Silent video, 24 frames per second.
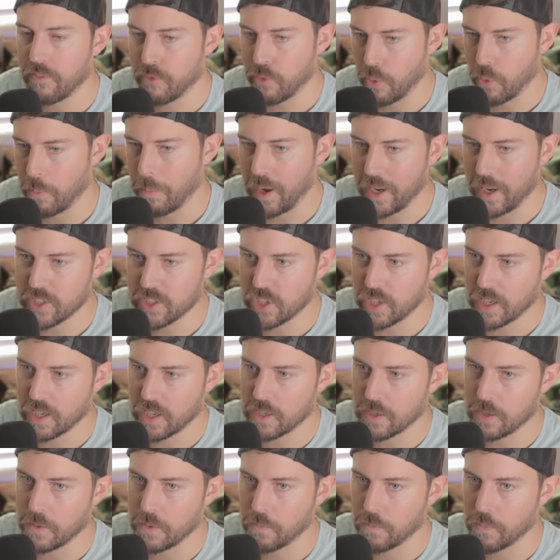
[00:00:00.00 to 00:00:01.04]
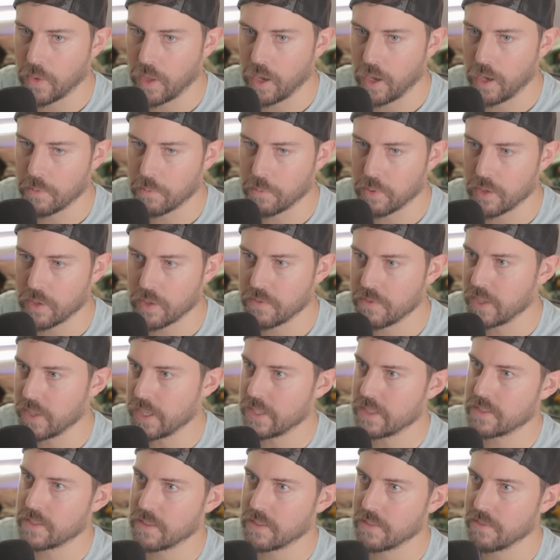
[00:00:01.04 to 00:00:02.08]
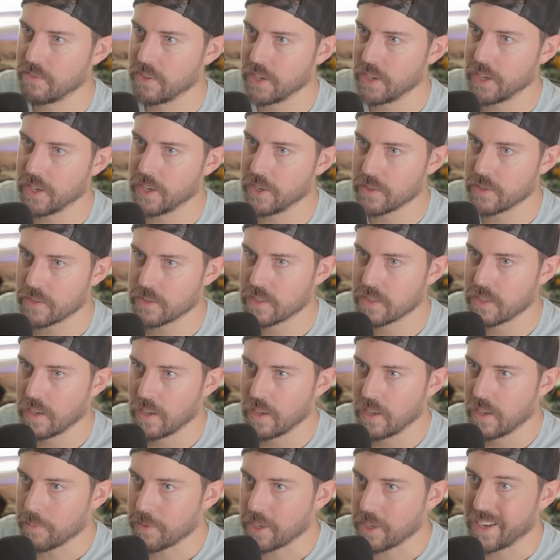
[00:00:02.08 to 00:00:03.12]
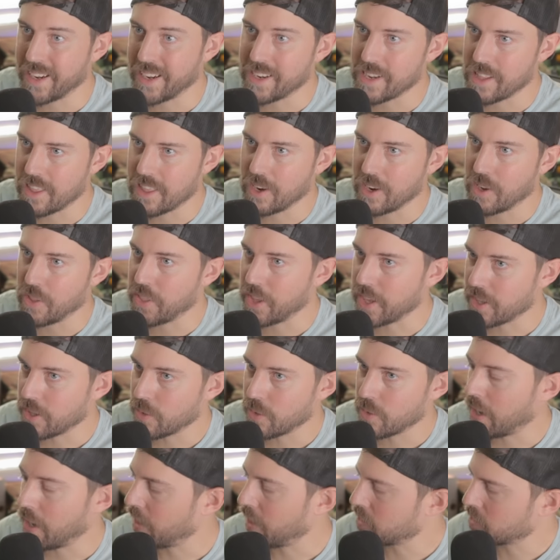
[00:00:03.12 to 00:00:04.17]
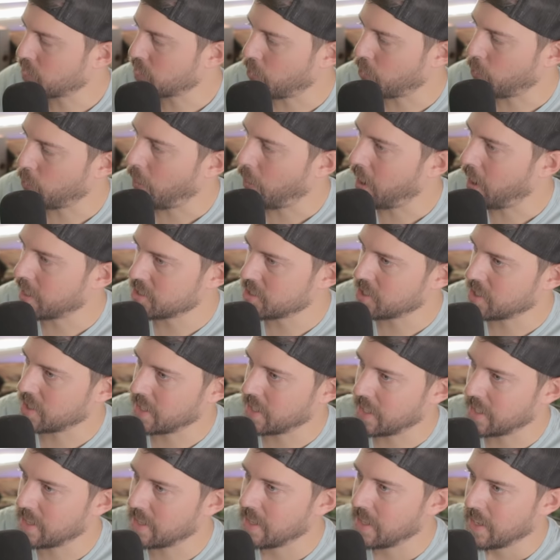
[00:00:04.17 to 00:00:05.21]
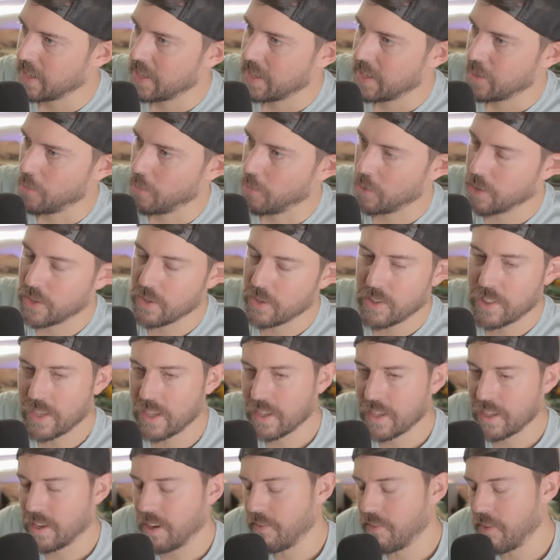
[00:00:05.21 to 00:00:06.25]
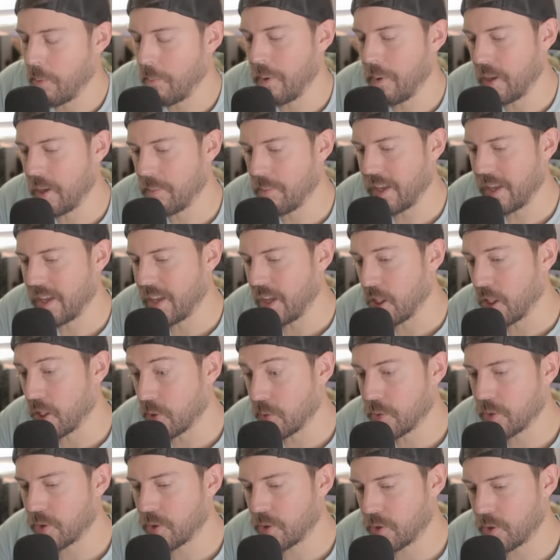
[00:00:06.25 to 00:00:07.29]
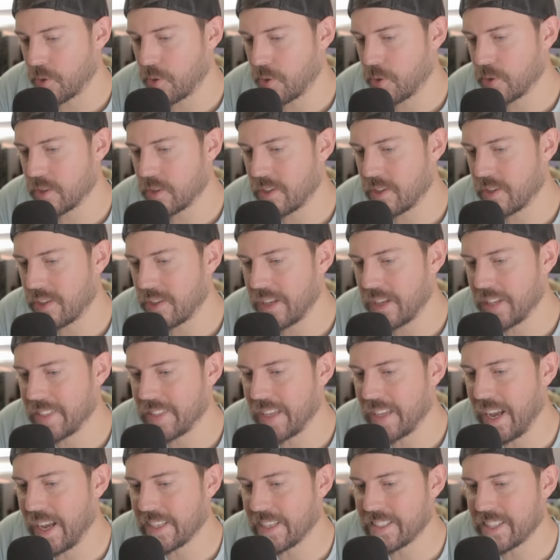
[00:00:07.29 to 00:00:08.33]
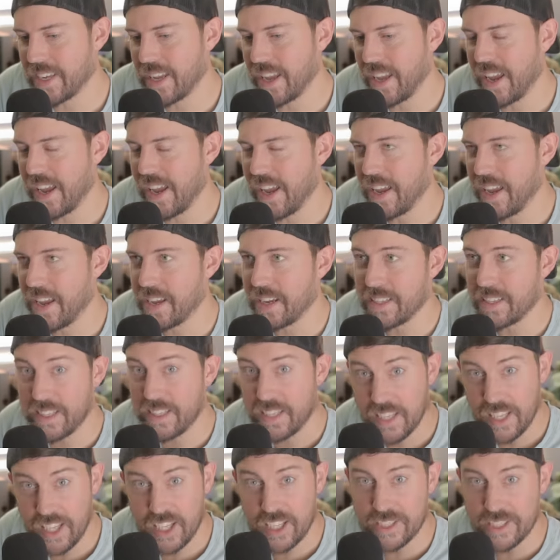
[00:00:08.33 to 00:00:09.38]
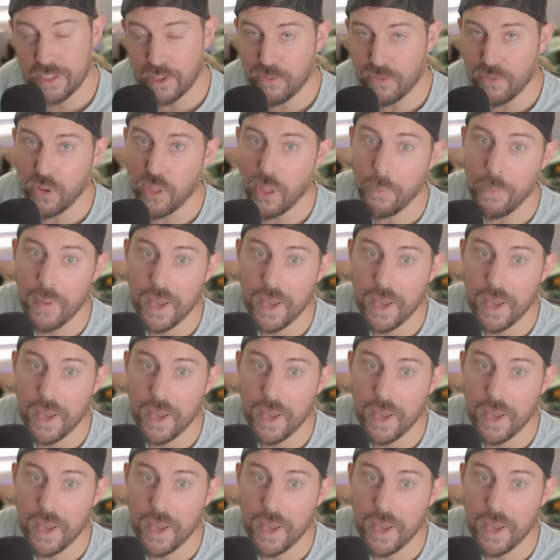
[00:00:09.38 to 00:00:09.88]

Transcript: for my channel on previous videos. But I'm going to end it there. Thank you guys for watching. What do you think of the baby lunar cruiser? Is that a teaser for